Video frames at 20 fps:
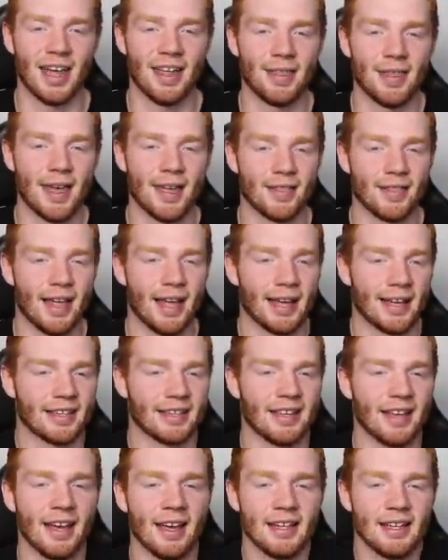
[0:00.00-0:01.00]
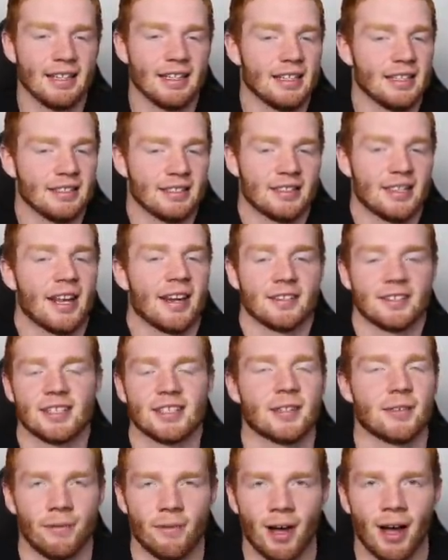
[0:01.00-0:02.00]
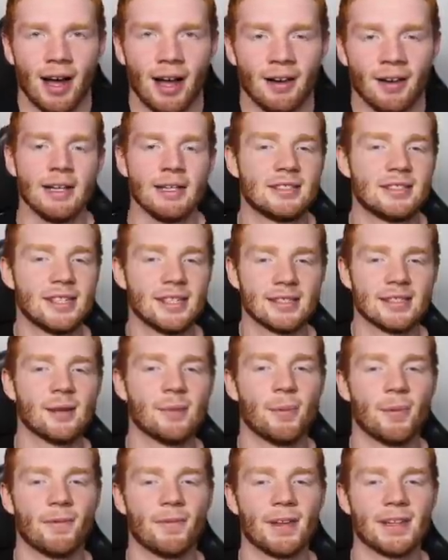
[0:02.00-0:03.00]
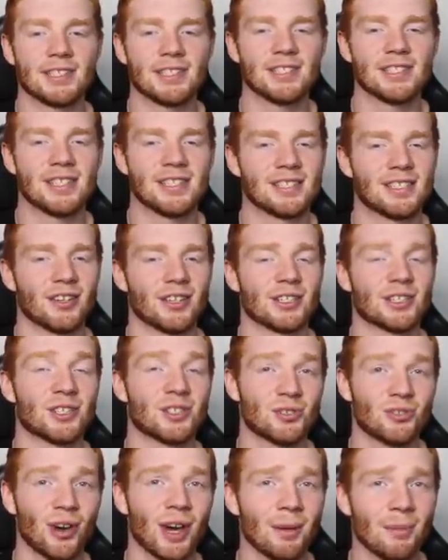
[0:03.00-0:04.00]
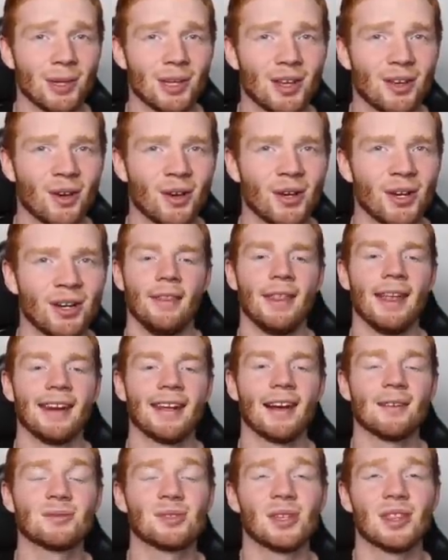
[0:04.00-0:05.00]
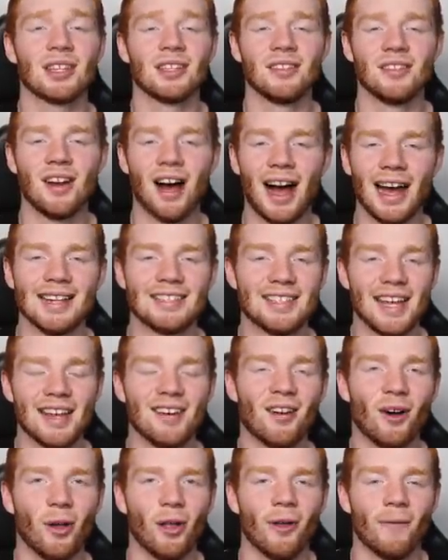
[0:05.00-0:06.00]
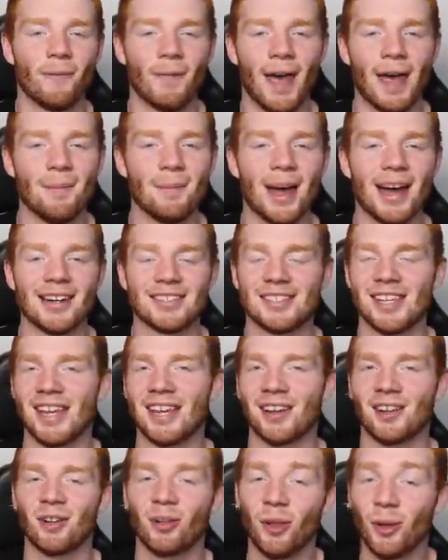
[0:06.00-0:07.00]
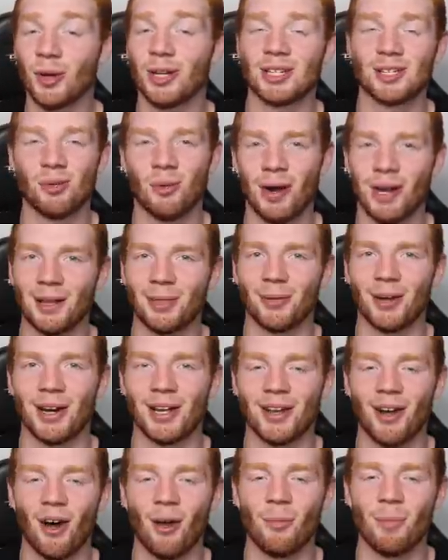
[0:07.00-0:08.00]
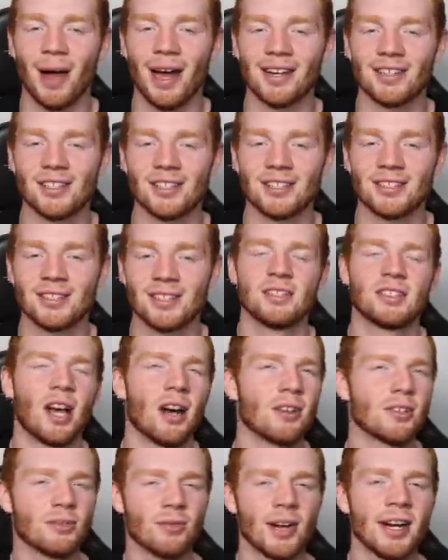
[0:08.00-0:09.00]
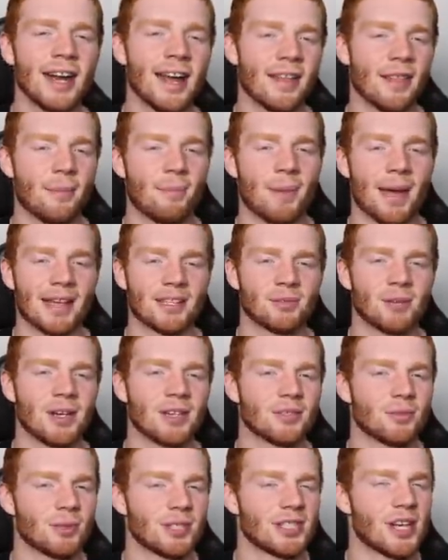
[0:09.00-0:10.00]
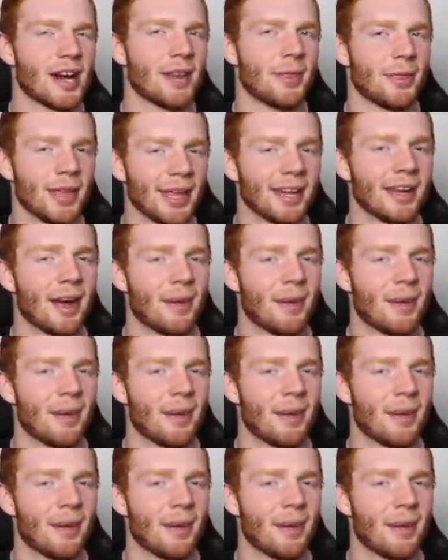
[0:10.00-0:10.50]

And then like, yeah, his tendencies are fine. His system proficiencies are extremely good. And then he comes with 19 Hall of Fame badges, including 23 gold badges. So I'll just read out the best ones, which I think